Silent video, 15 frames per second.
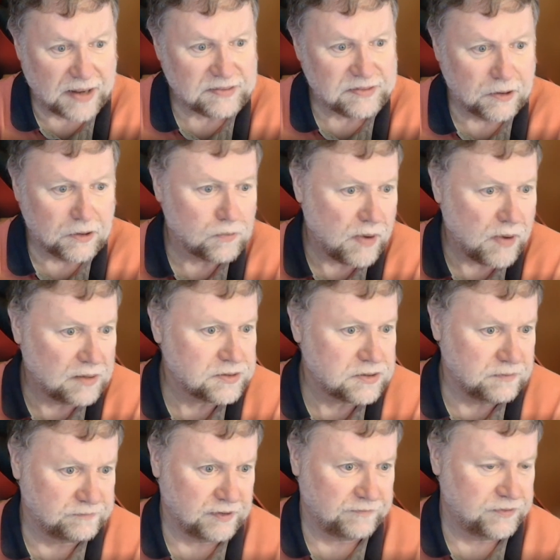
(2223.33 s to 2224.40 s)
there are
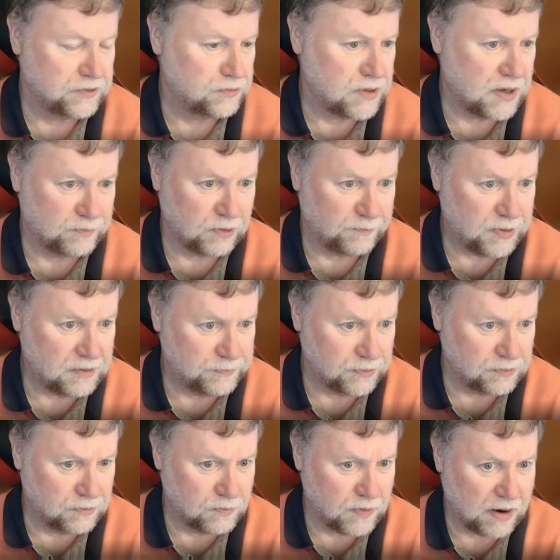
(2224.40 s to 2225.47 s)
relatively few number of people
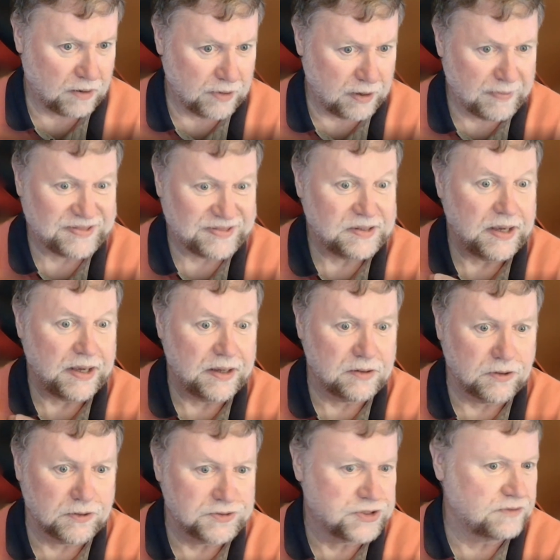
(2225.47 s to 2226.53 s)
who worry about the
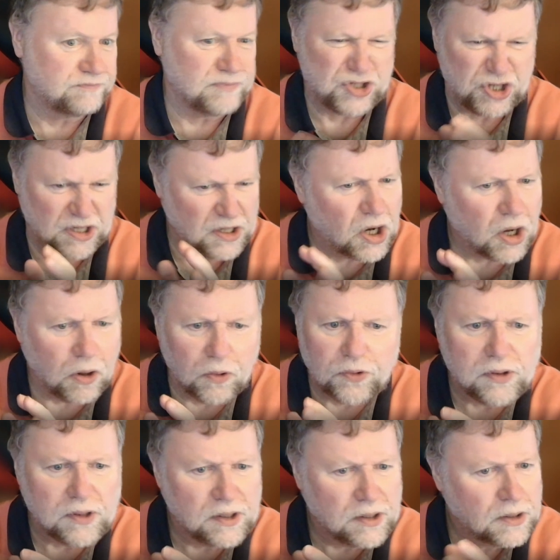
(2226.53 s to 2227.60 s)
innards of machine code,
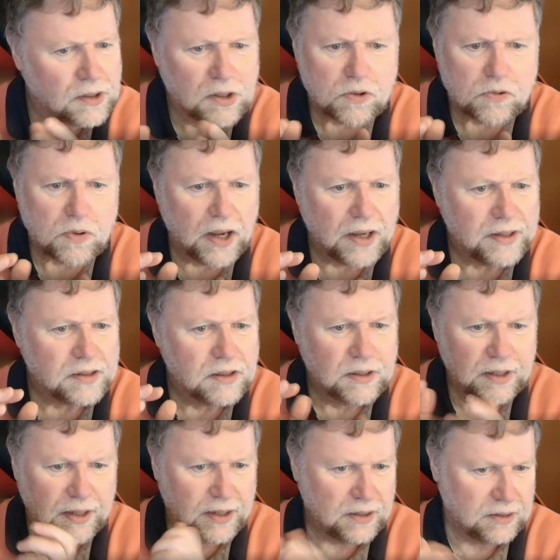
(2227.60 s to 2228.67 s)
right?
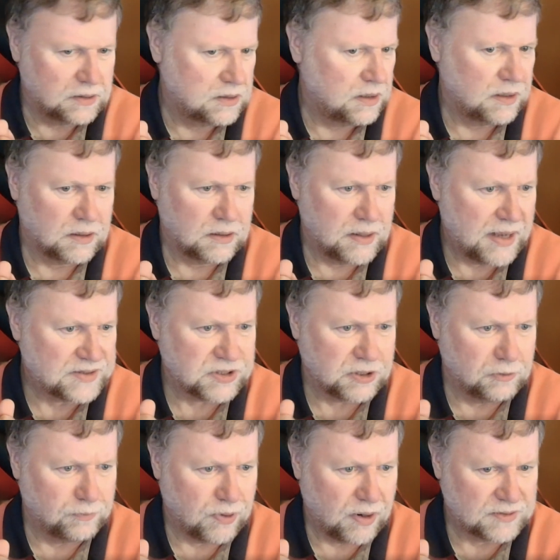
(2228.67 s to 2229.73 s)
In classical
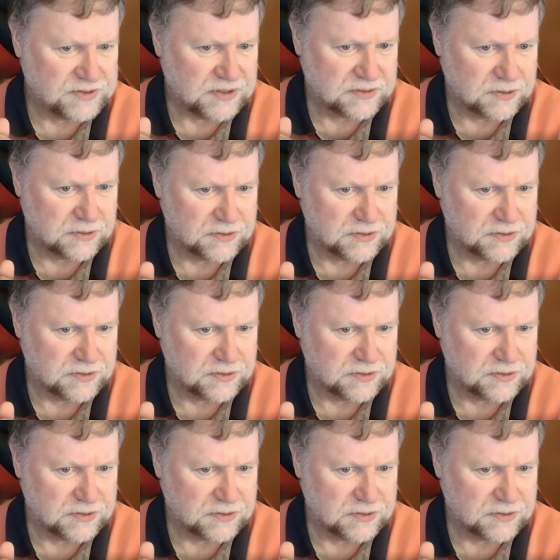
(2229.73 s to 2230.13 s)
processors.